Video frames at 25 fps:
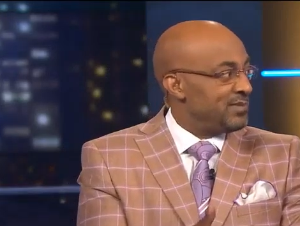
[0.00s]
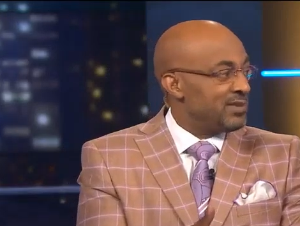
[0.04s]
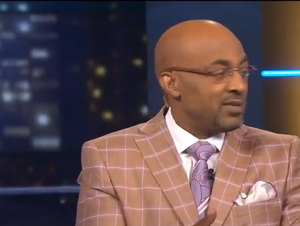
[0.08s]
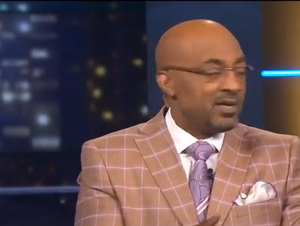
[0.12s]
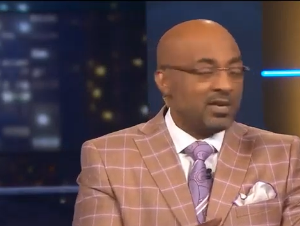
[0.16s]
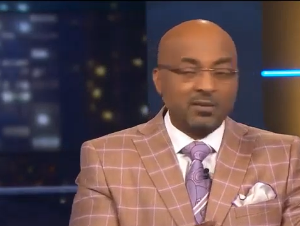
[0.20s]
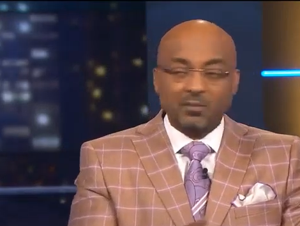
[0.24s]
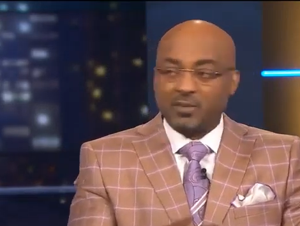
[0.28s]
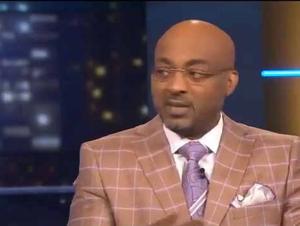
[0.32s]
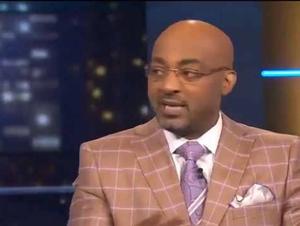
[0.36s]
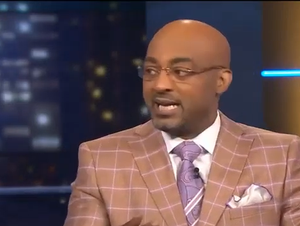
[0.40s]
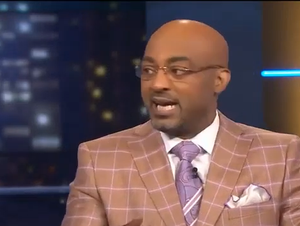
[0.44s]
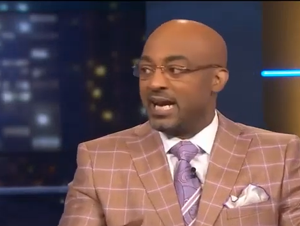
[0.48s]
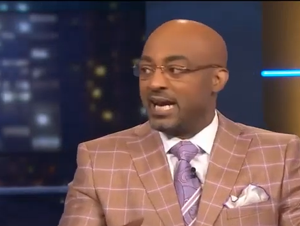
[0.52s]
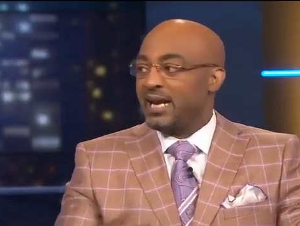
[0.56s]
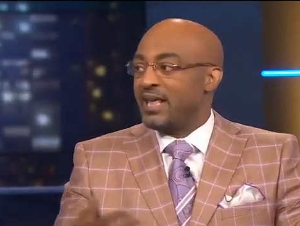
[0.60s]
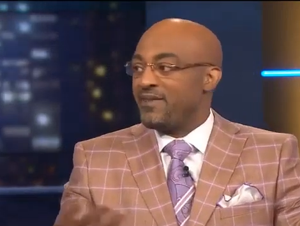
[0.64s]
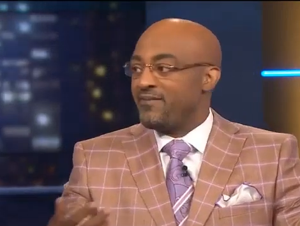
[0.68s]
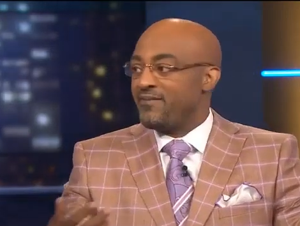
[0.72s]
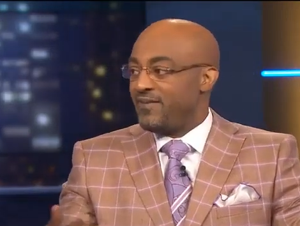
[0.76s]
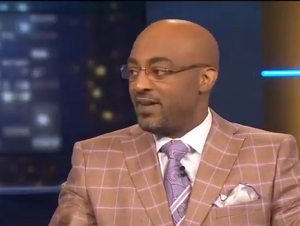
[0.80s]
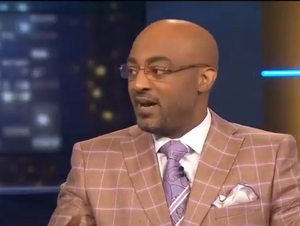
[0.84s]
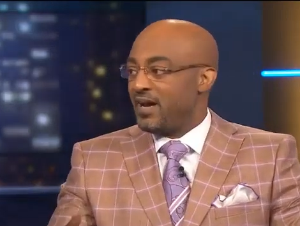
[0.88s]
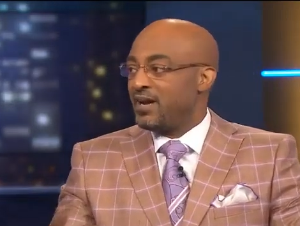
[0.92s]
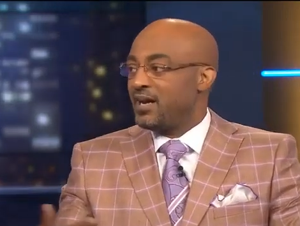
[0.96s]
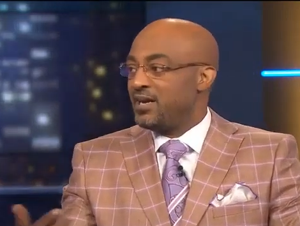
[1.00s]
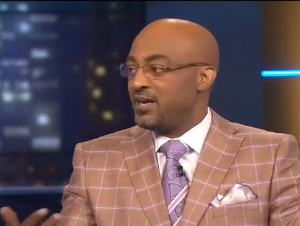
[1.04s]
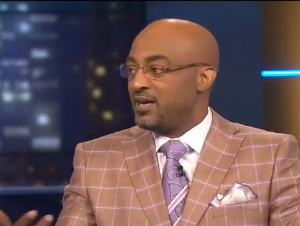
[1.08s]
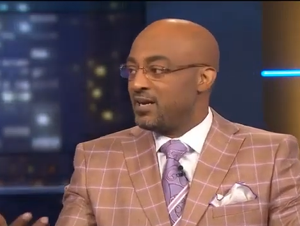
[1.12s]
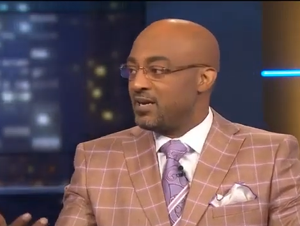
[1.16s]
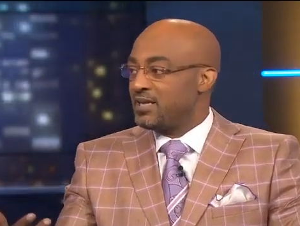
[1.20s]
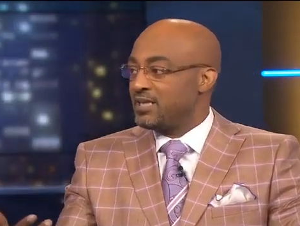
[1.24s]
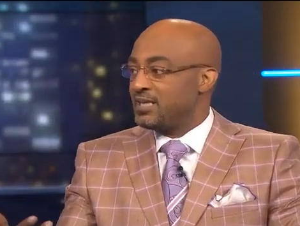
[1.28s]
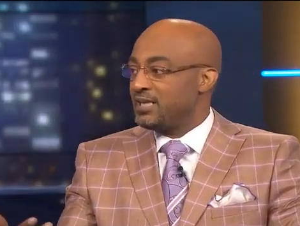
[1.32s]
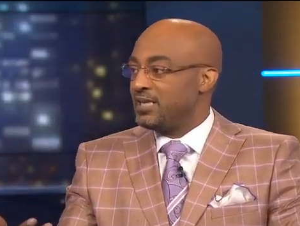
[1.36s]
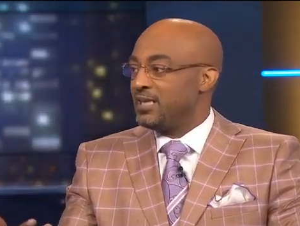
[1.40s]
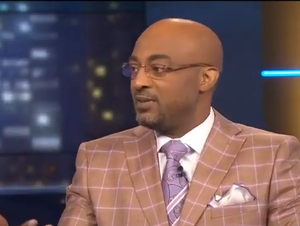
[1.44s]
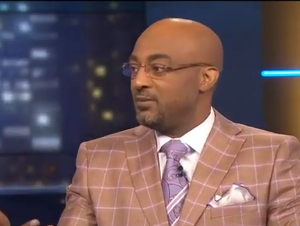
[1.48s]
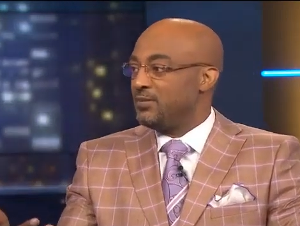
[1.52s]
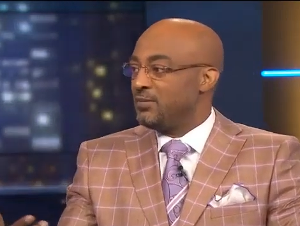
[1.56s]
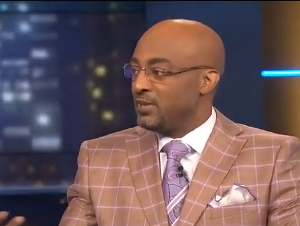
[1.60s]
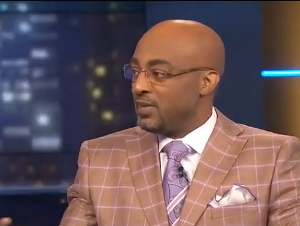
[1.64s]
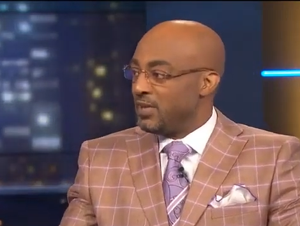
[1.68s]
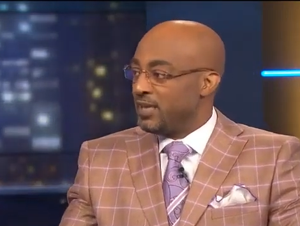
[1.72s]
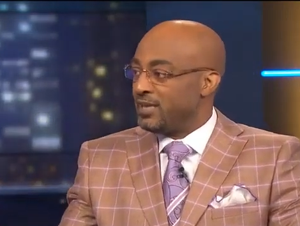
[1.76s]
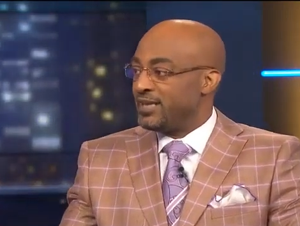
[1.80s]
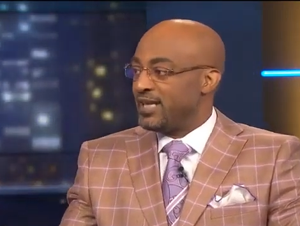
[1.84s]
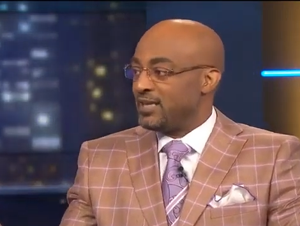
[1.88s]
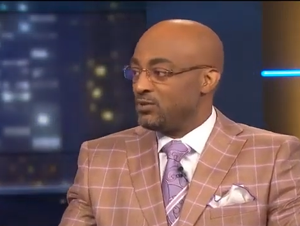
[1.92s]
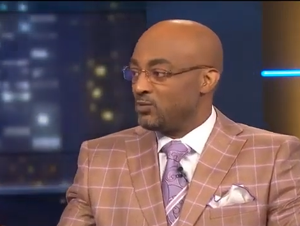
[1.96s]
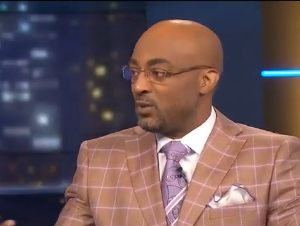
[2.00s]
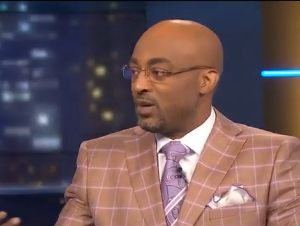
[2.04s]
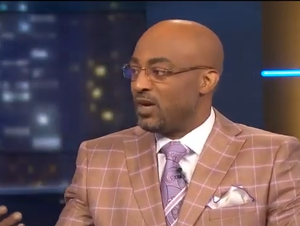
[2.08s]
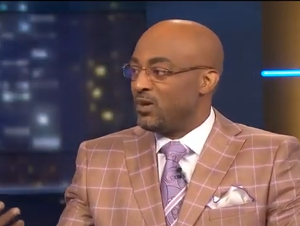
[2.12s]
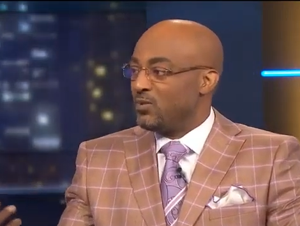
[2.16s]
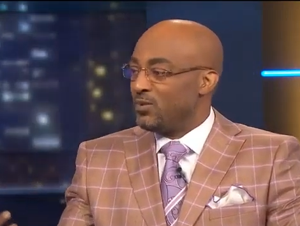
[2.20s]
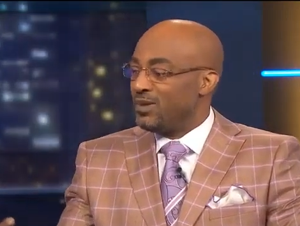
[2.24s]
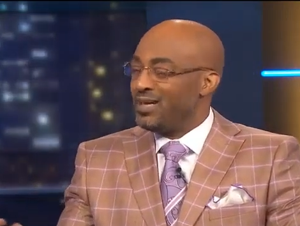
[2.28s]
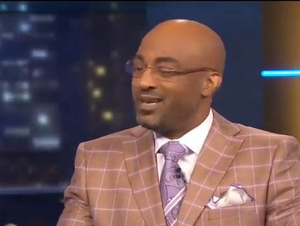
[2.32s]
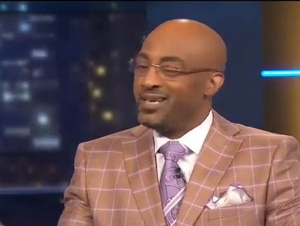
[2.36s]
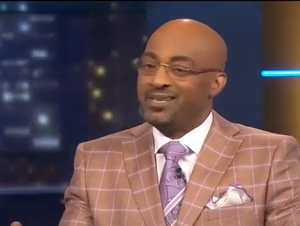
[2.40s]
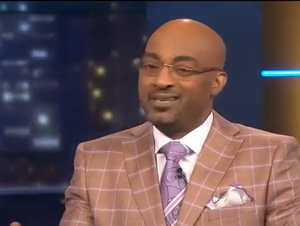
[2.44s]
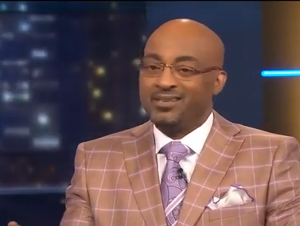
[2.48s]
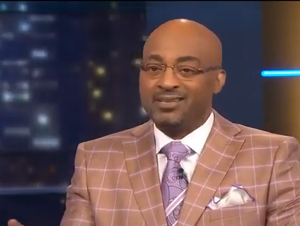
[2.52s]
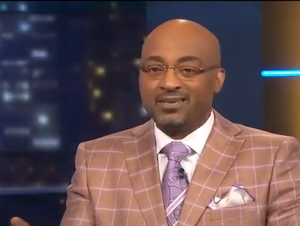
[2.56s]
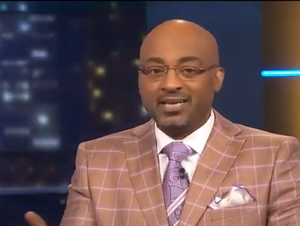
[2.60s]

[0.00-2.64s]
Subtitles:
but now they found a young team that's want to win.